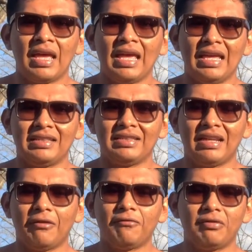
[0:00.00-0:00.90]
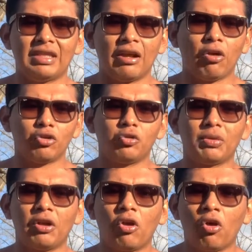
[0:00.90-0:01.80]
instead of the
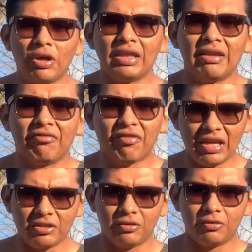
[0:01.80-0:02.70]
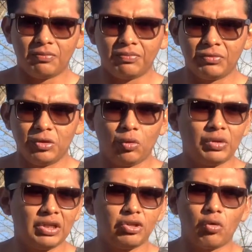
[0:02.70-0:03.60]
customer going and find you, you're
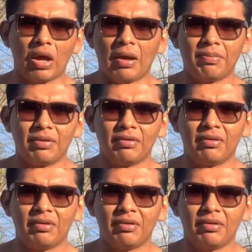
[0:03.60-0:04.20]
gonna show up